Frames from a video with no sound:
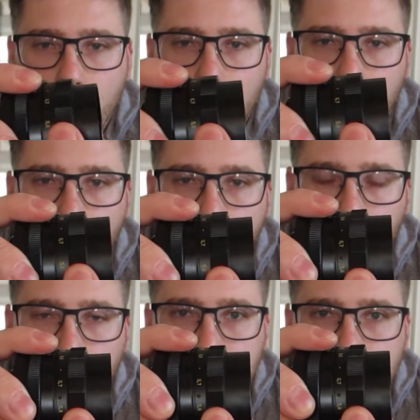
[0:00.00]
It
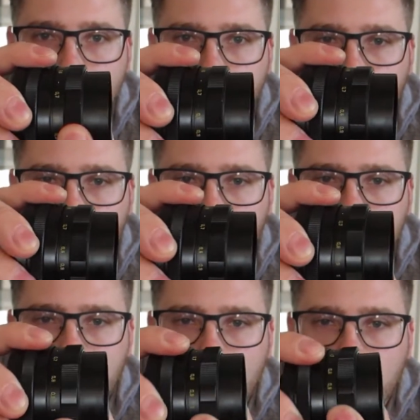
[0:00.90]
operates at about
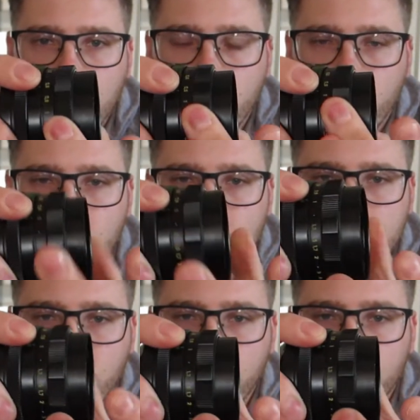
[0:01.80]
180 degrees
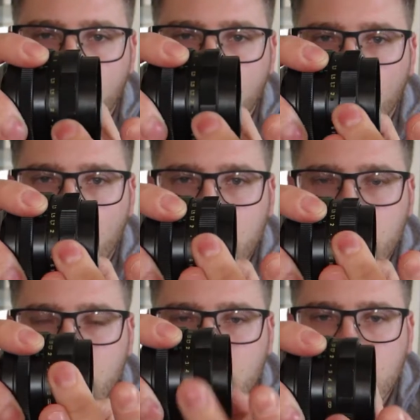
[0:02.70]
of throw, and
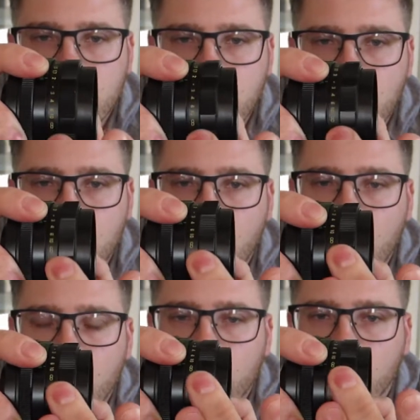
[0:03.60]
as you can see,
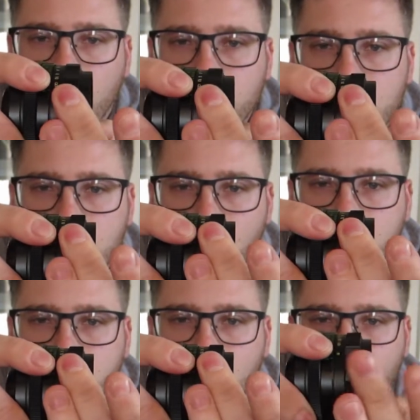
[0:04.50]
the lens
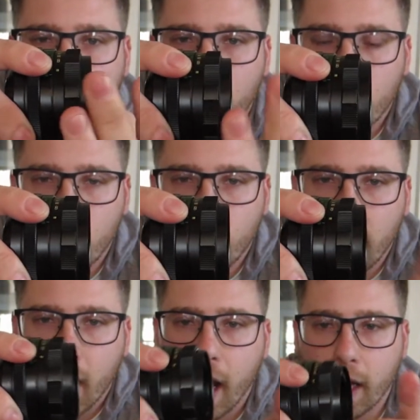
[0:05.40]
does move out a little
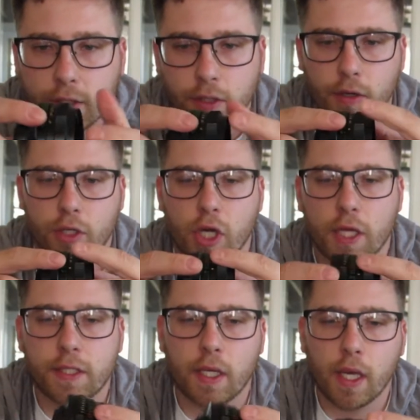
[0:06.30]
bit as you're
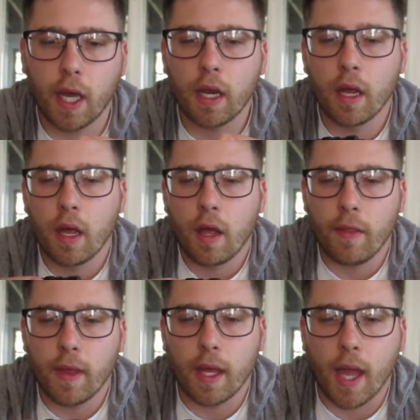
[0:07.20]
adjusting it.
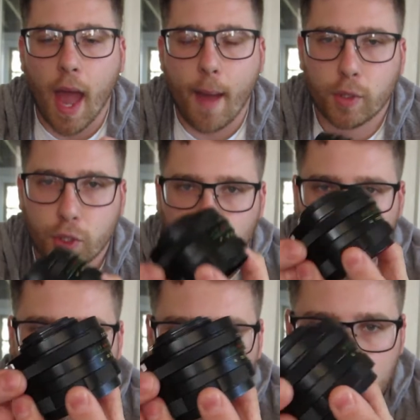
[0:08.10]
The aperture
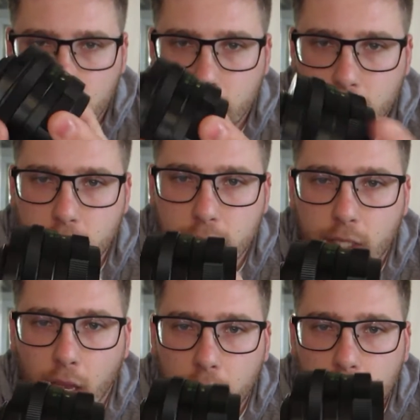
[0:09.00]
ring is this
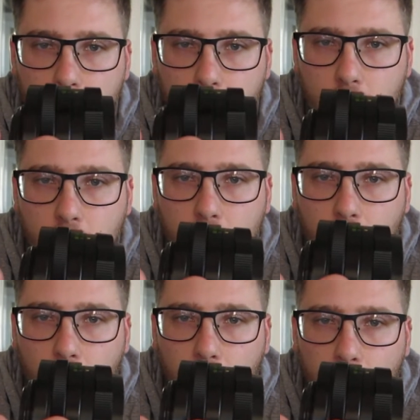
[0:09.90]
guy here,
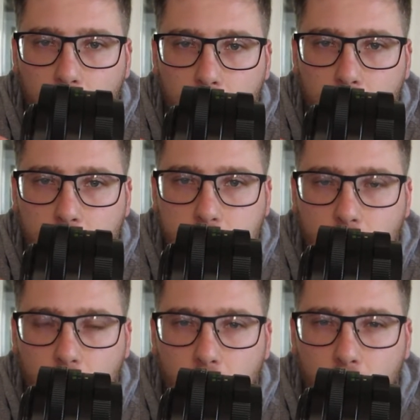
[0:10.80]
and it is
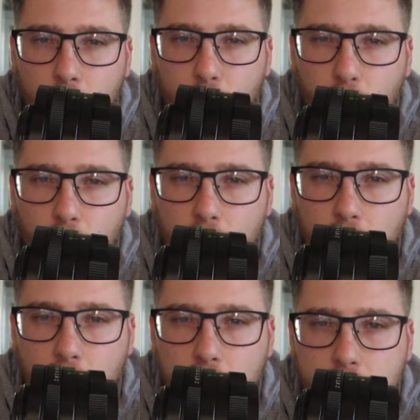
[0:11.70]
a
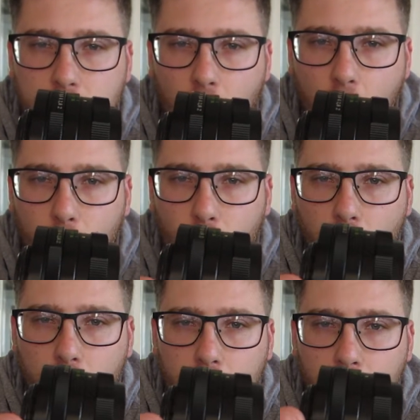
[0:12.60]
pretty easy to
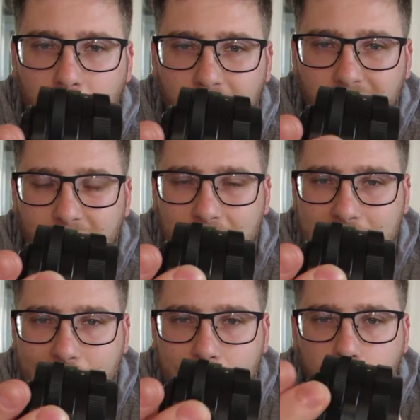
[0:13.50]
operate
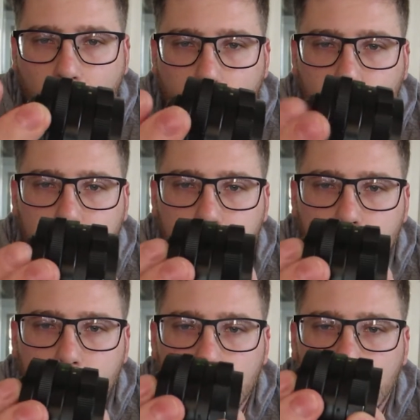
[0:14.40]
clicky
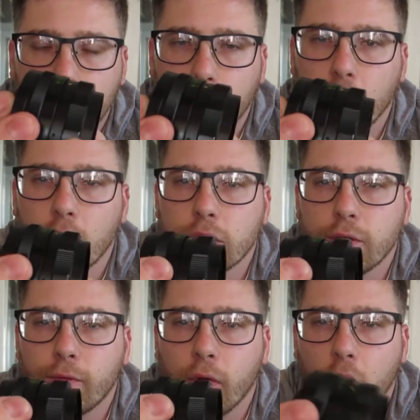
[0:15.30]
aperture that goes
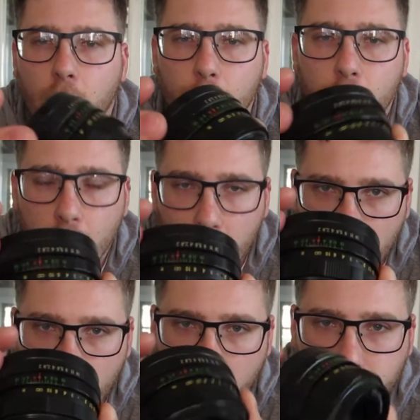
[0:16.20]
from
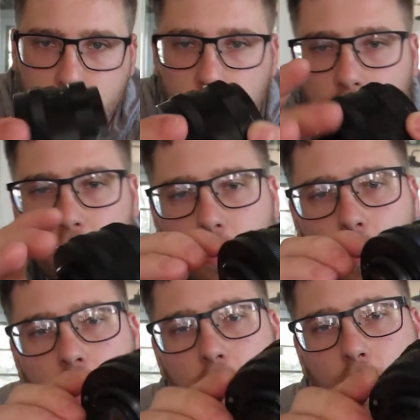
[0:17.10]
f2